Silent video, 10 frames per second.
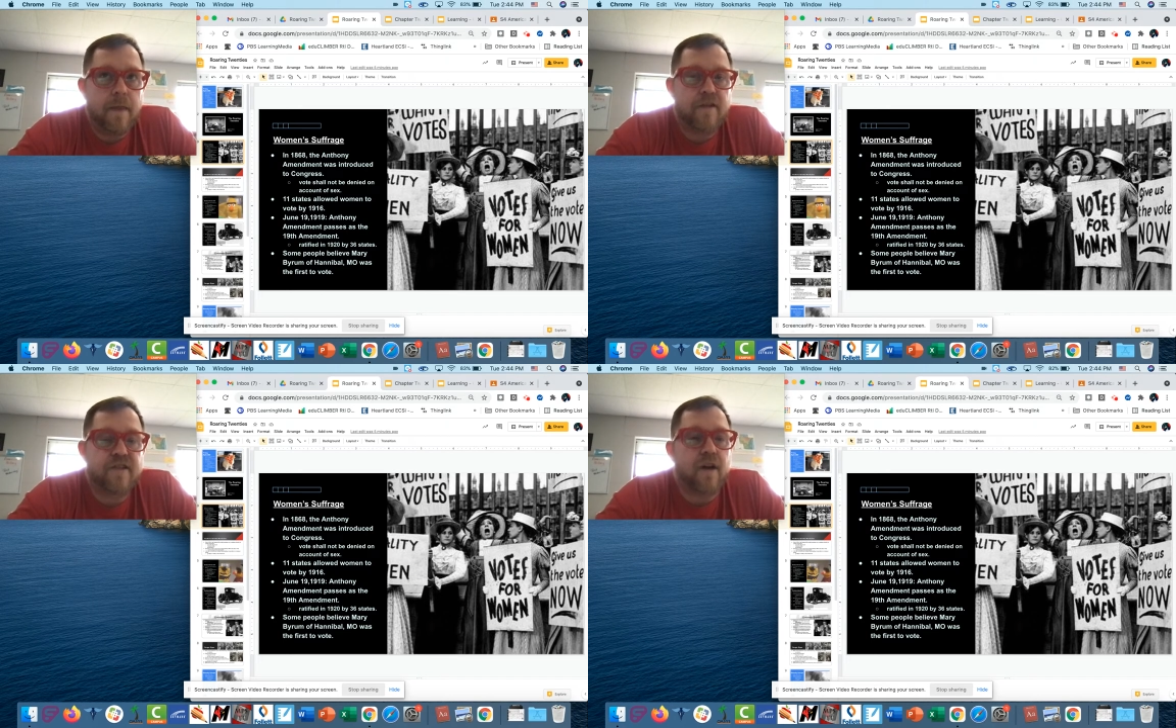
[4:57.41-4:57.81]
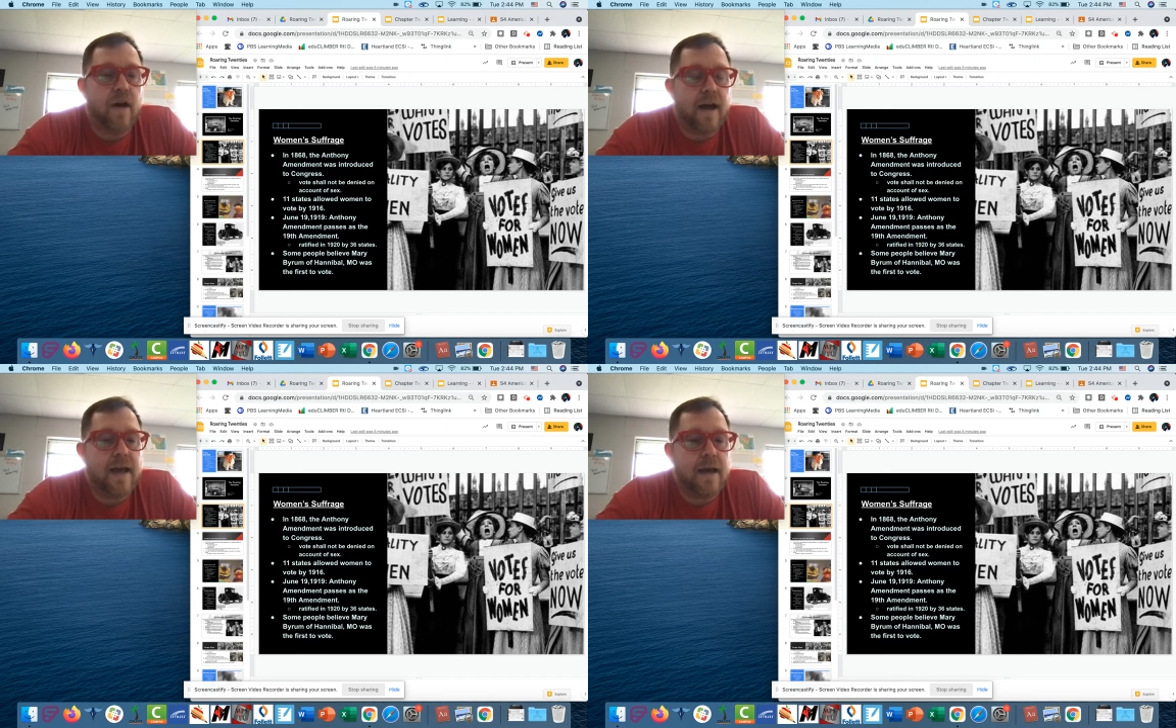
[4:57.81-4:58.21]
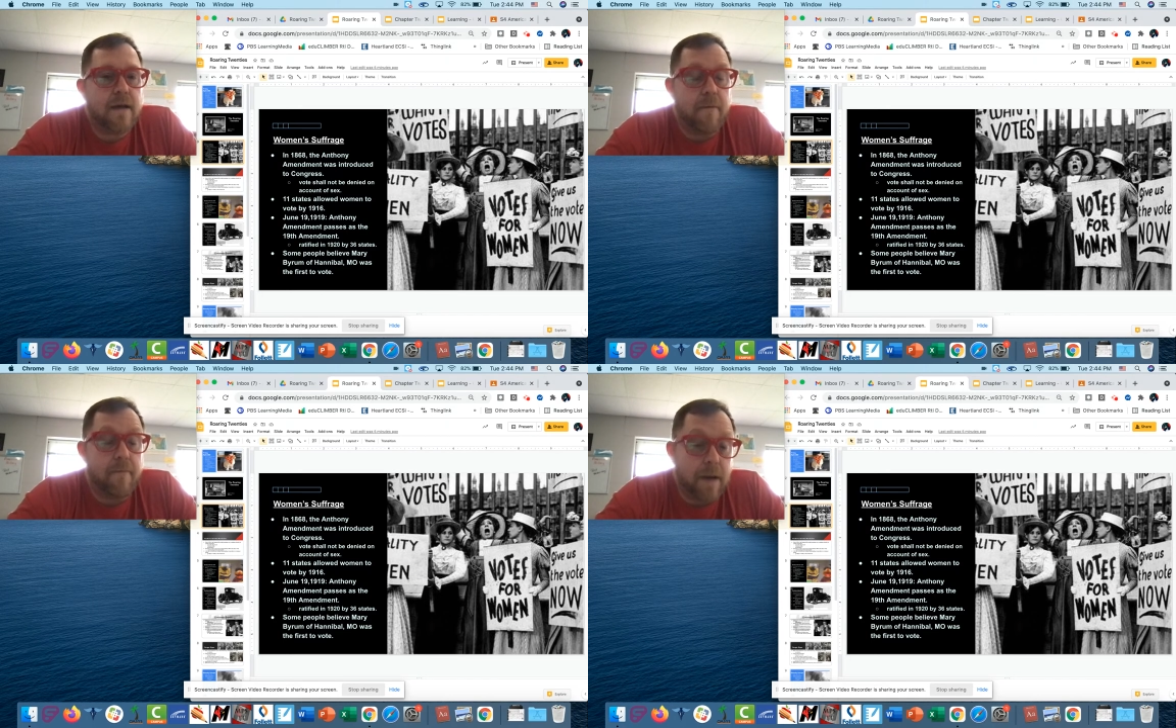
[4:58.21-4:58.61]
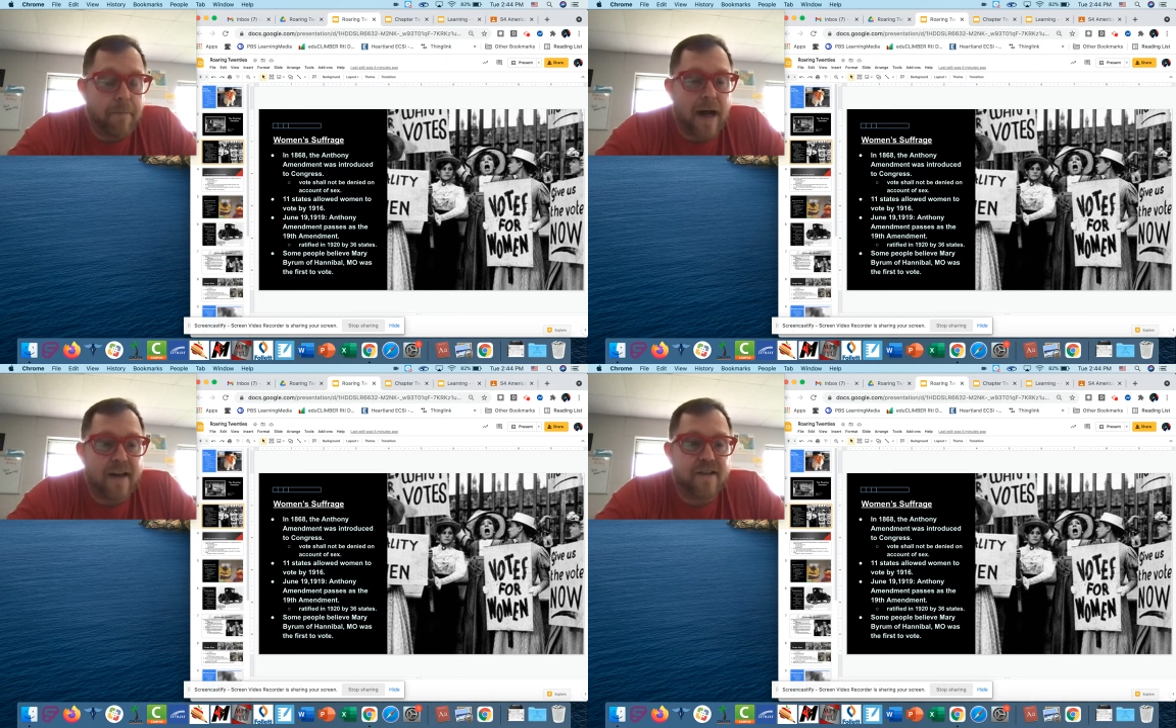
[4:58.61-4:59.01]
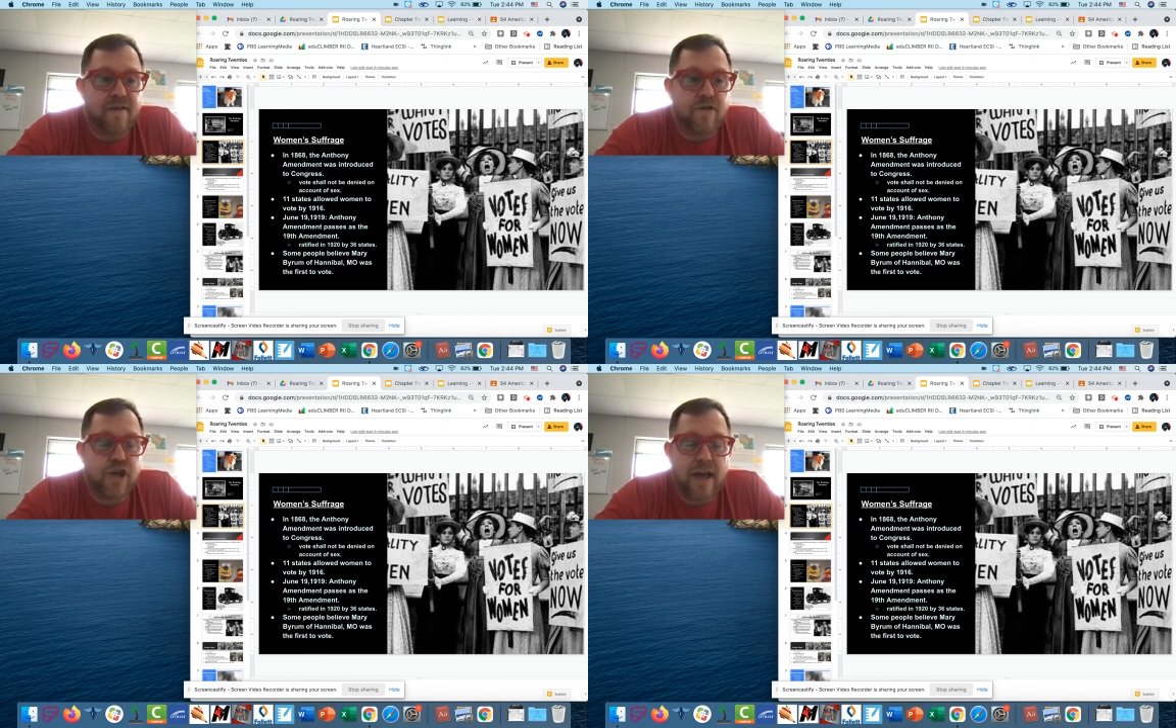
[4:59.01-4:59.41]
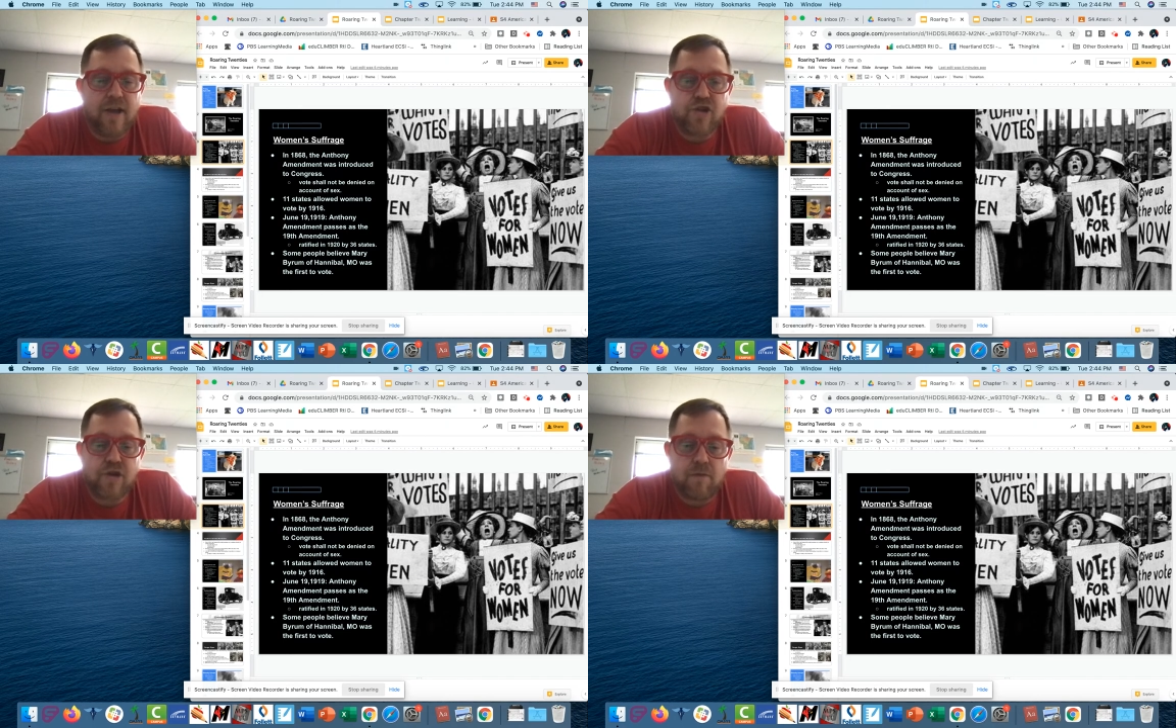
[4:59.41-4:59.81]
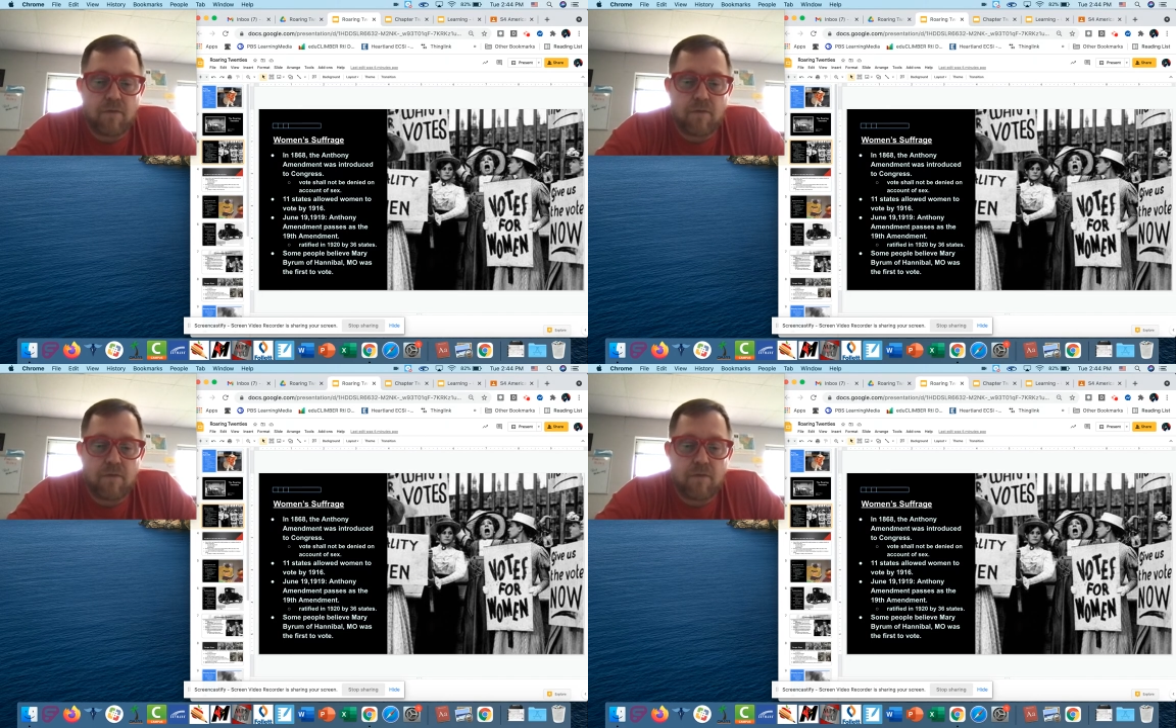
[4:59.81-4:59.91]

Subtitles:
saw a big positive change